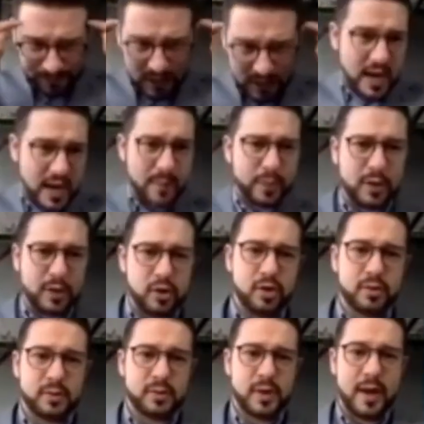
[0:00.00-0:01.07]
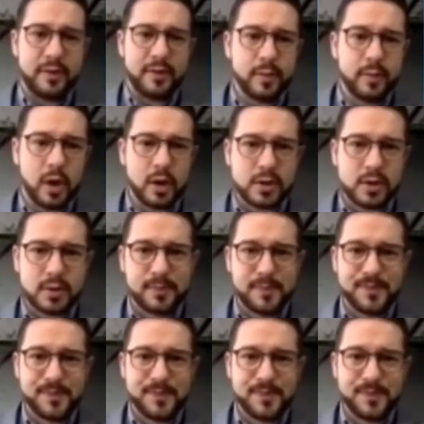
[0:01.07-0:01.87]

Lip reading: it's an apple you have in a box.